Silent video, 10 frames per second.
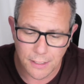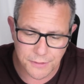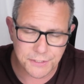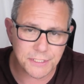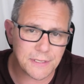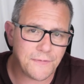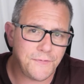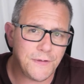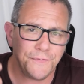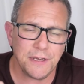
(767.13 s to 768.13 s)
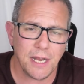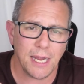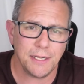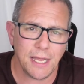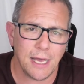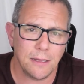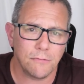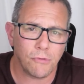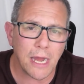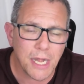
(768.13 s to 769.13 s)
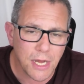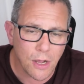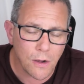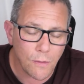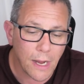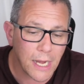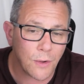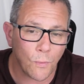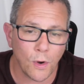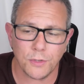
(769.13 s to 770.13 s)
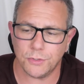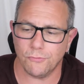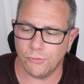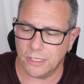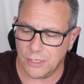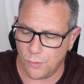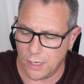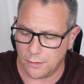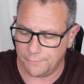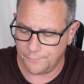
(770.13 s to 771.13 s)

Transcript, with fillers: This is a $59 radio and it works really well.